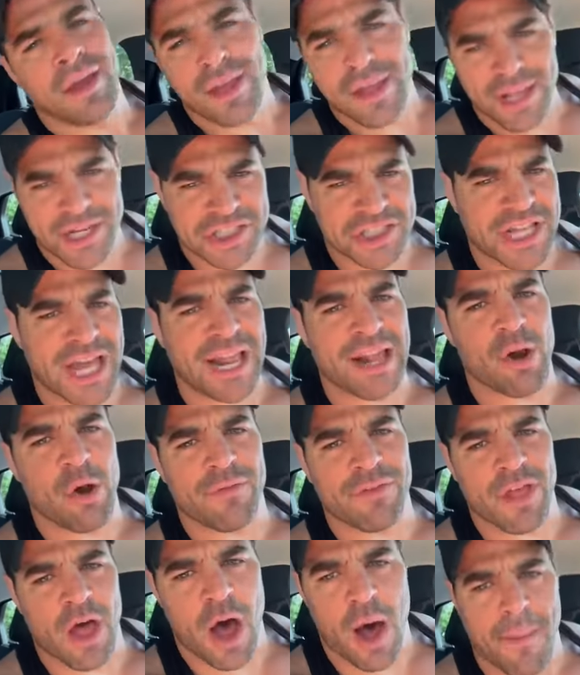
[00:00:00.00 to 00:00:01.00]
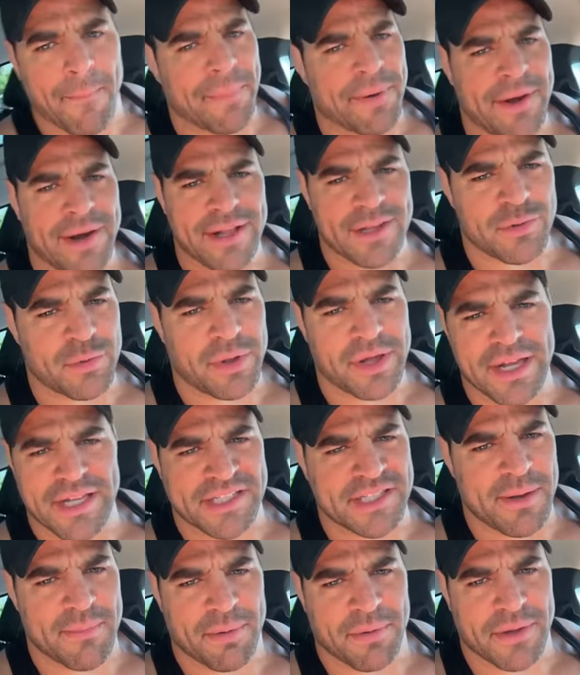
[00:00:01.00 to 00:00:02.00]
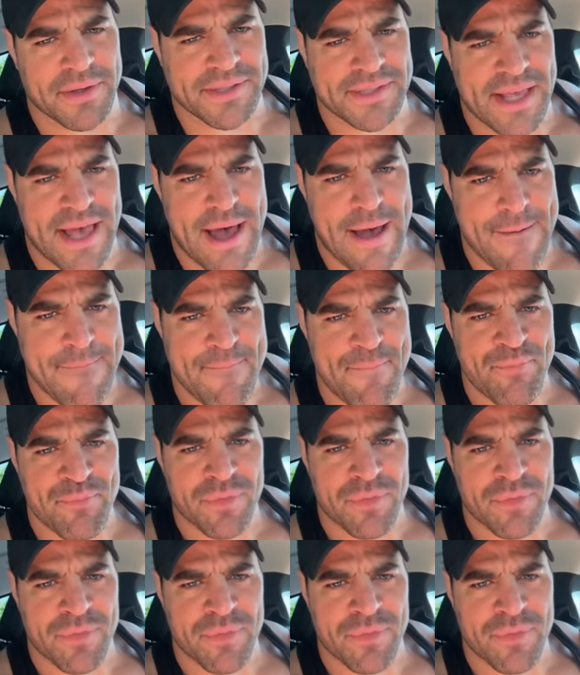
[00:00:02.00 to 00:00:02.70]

You just got to get over the hump. It's really as simple as that.